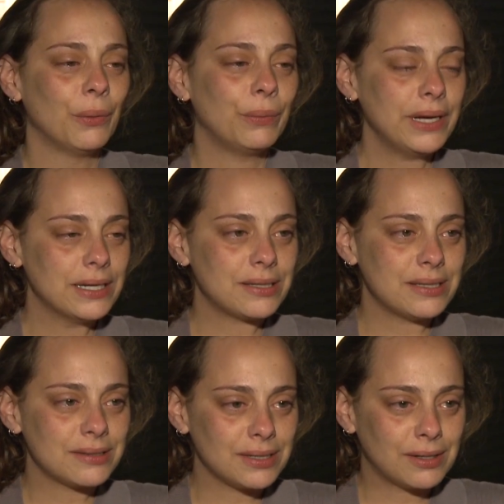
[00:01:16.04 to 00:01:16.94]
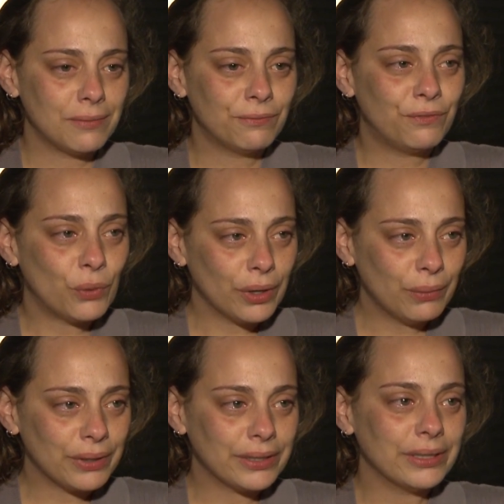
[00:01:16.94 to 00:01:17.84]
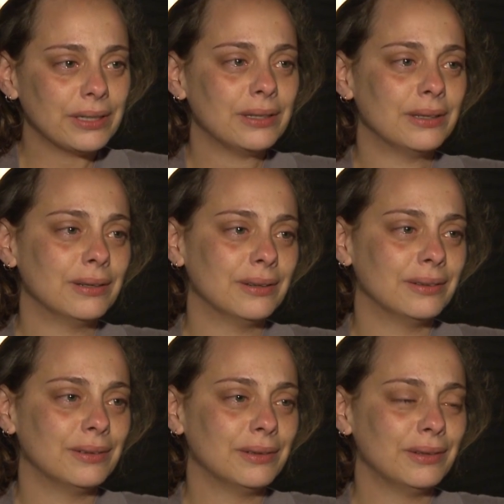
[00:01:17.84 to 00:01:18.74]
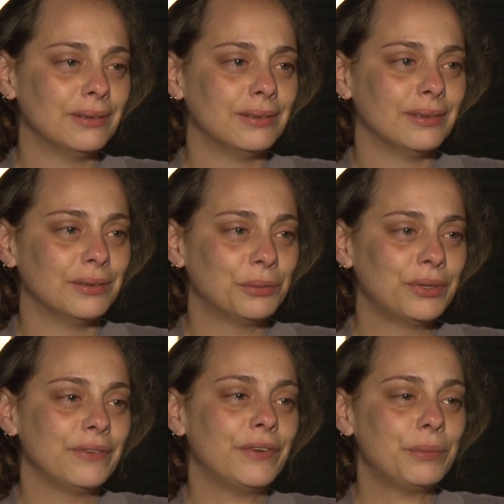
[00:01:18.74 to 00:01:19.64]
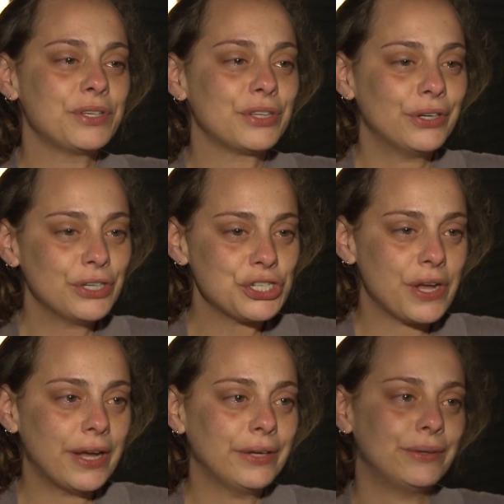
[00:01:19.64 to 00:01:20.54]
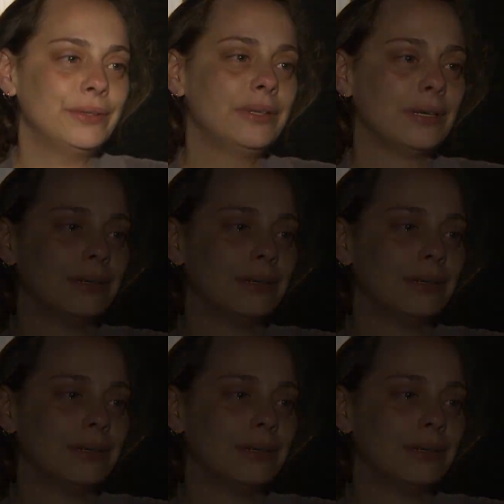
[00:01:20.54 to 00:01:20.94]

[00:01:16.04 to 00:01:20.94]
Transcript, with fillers: witnesses to come forward. What if it was their child?